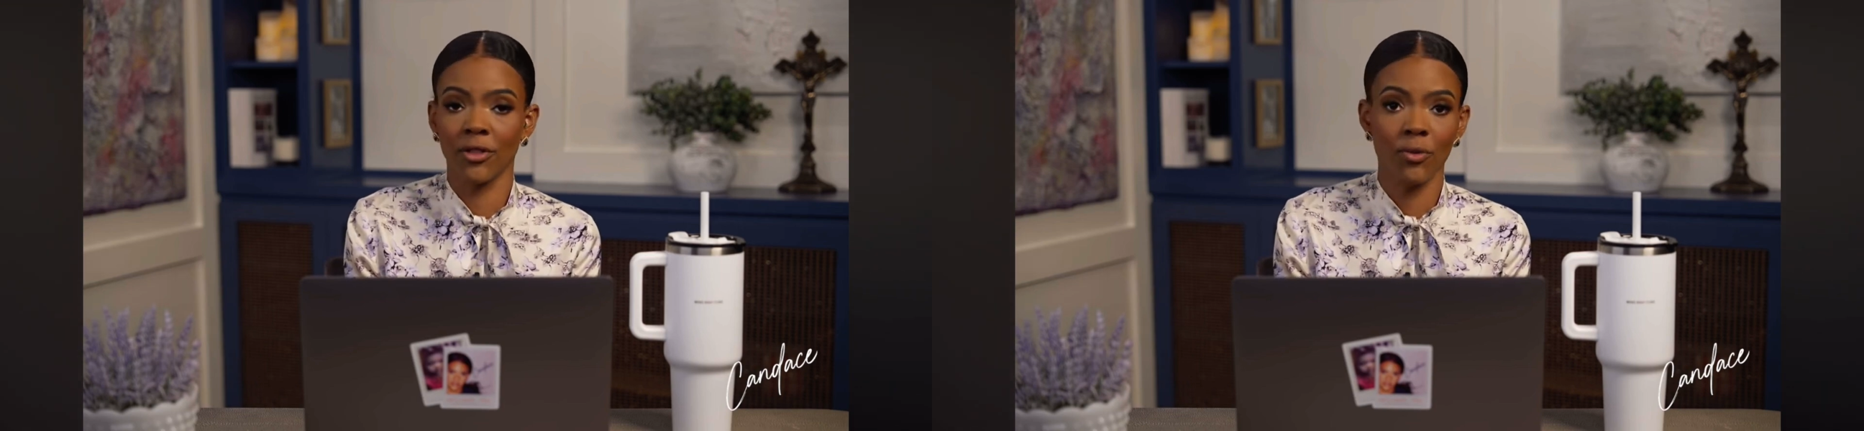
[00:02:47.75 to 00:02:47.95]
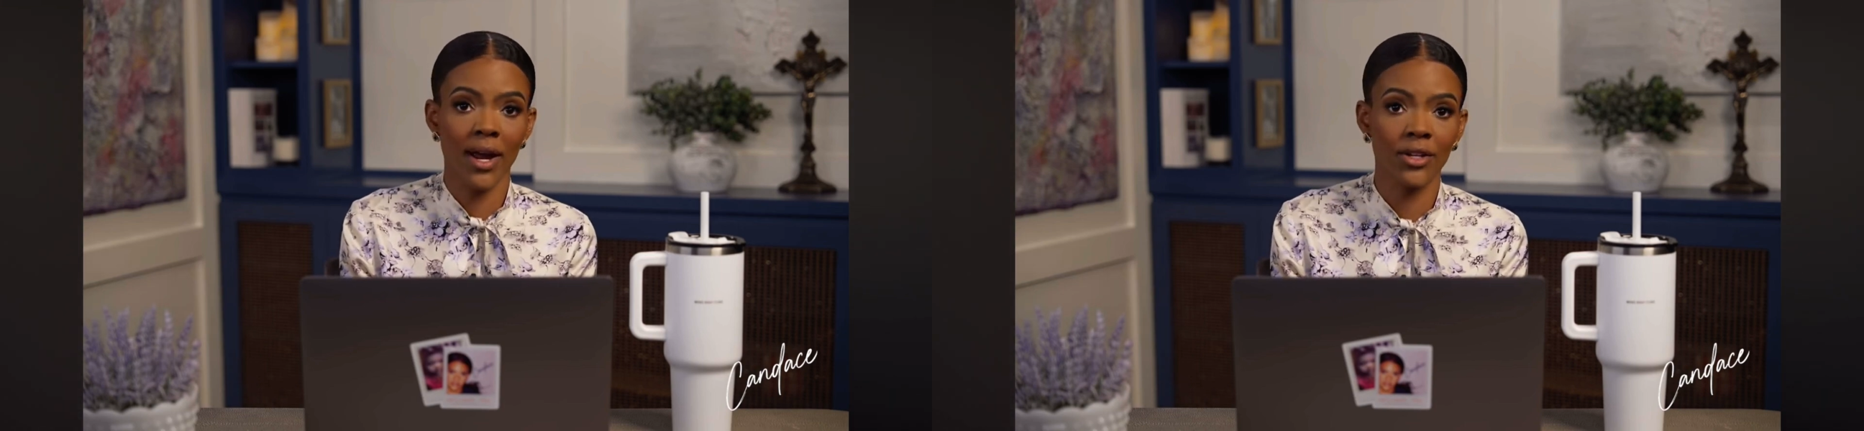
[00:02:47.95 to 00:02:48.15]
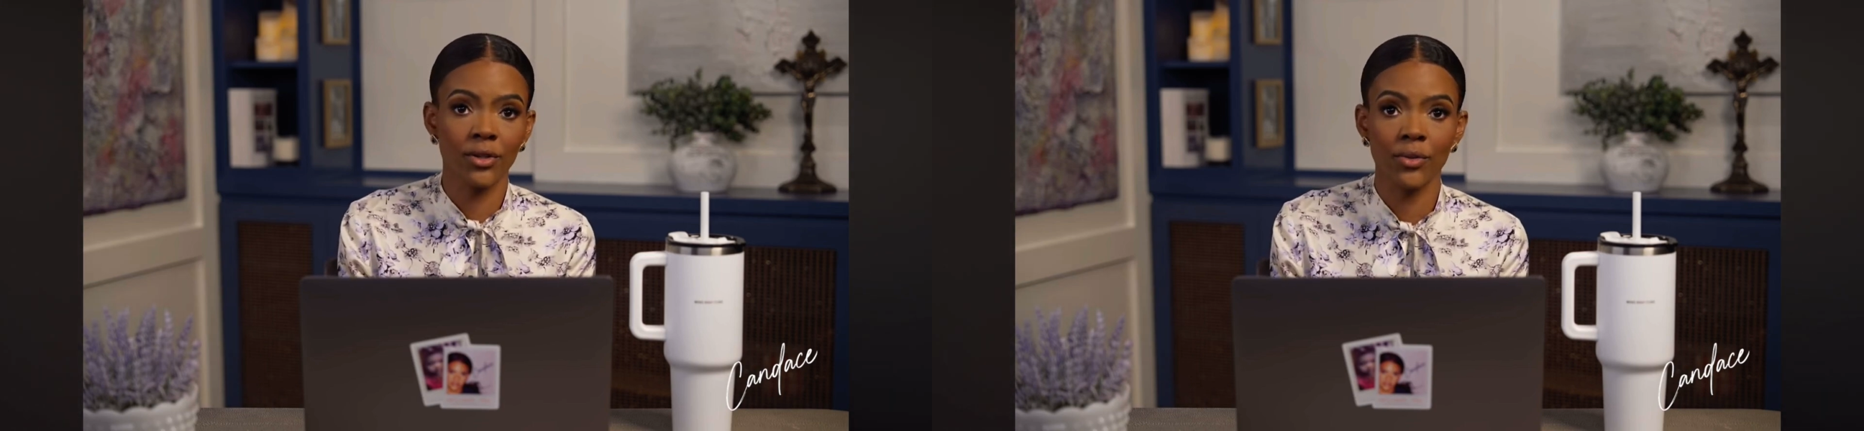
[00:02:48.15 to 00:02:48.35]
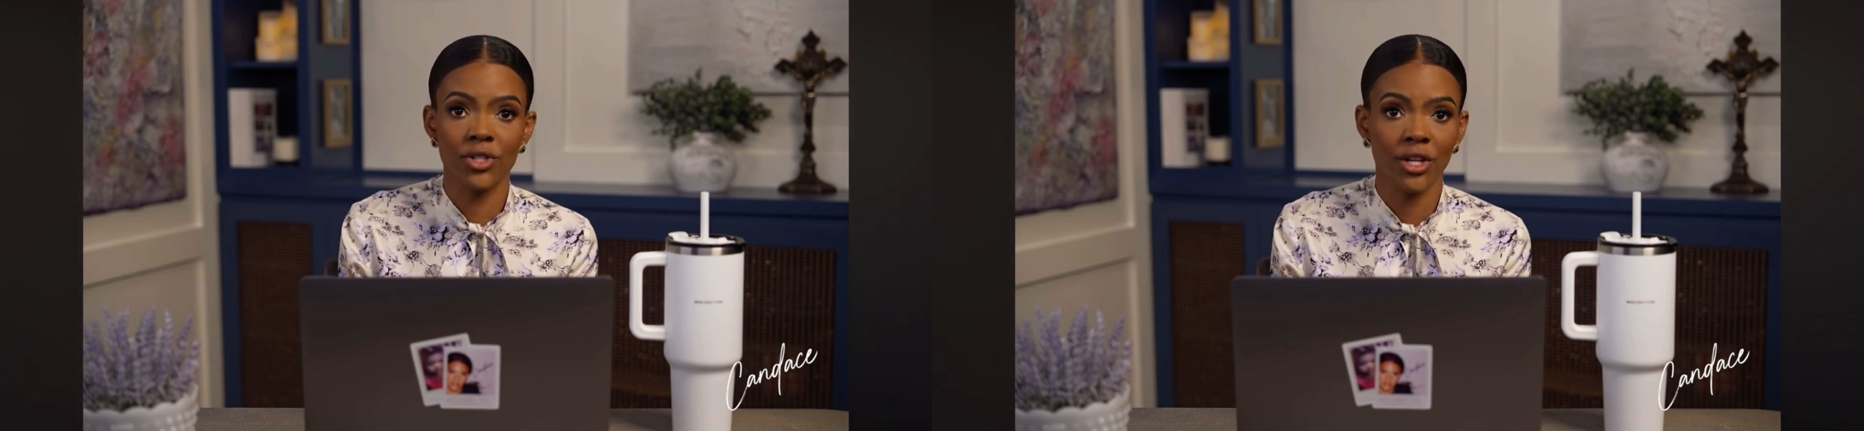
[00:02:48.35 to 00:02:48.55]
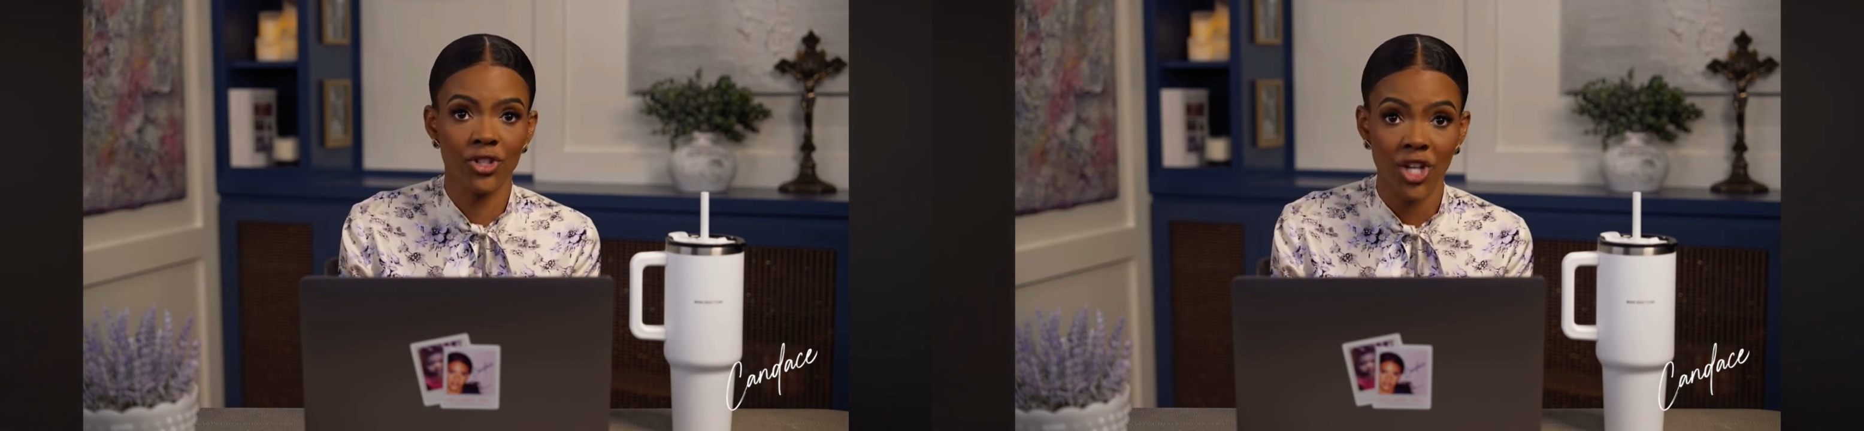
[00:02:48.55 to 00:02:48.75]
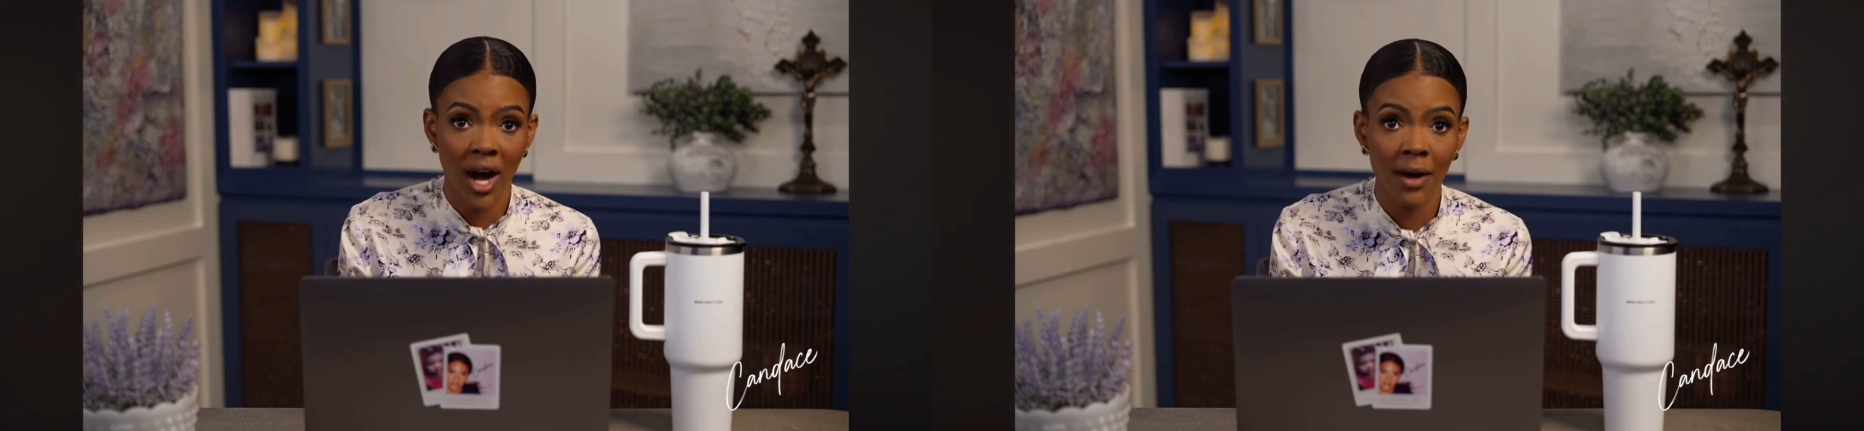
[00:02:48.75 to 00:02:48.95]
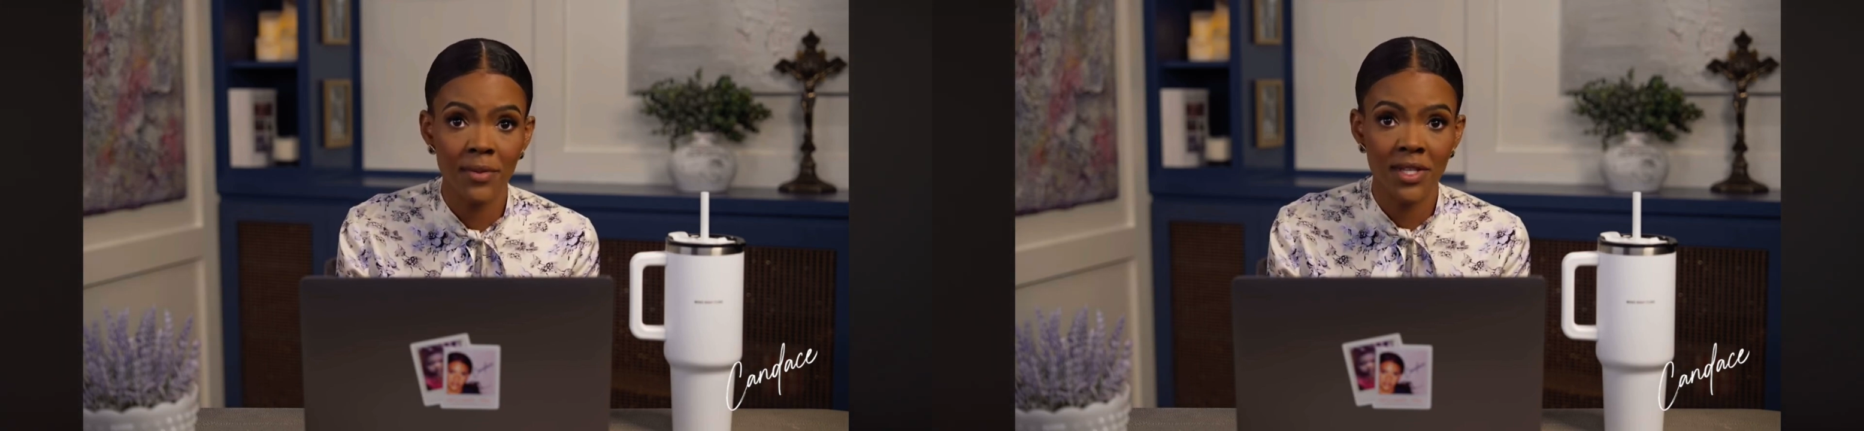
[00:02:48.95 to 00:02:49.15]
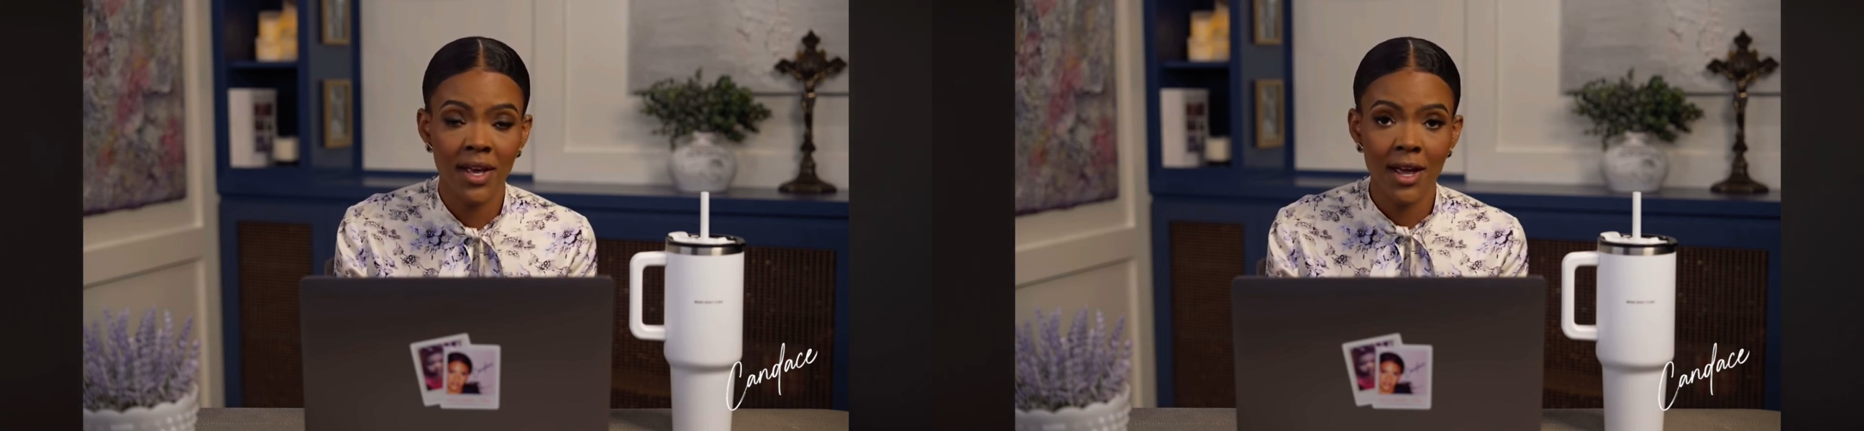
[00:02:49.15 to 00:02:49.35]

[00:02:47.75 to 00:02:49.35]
and threatened to lose their jobs.